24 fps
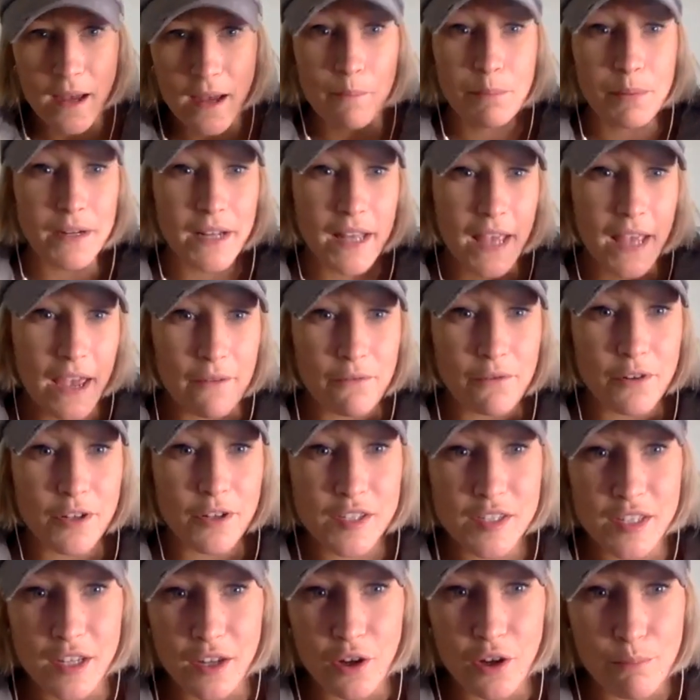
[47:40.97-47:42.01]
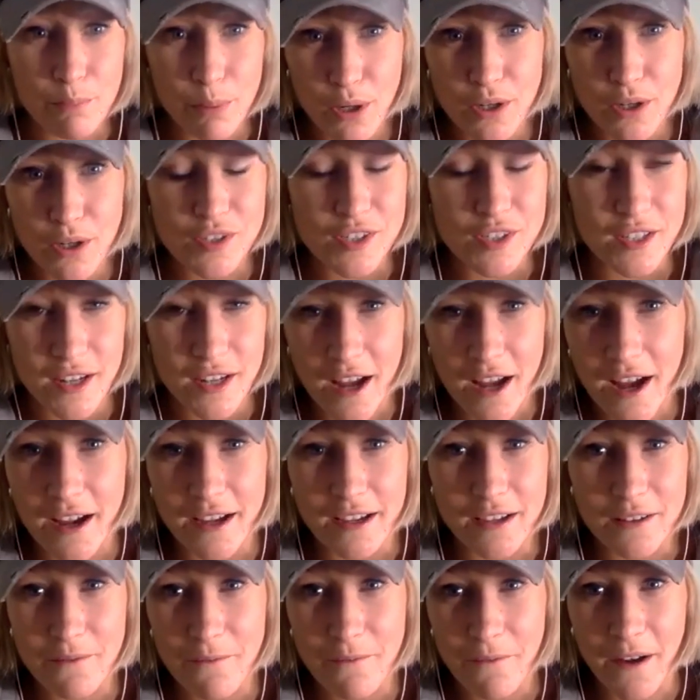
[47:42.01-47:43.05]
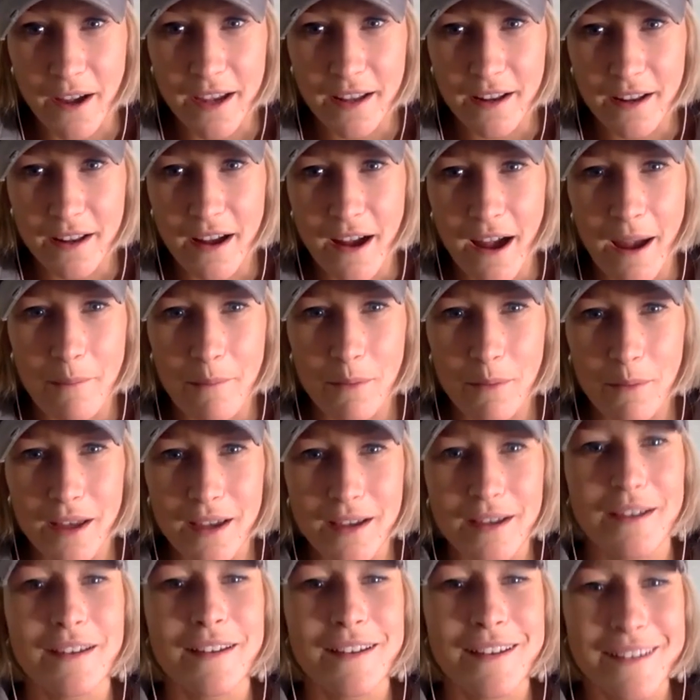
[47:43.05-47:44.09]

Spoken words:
But every single person I invite, I'm like,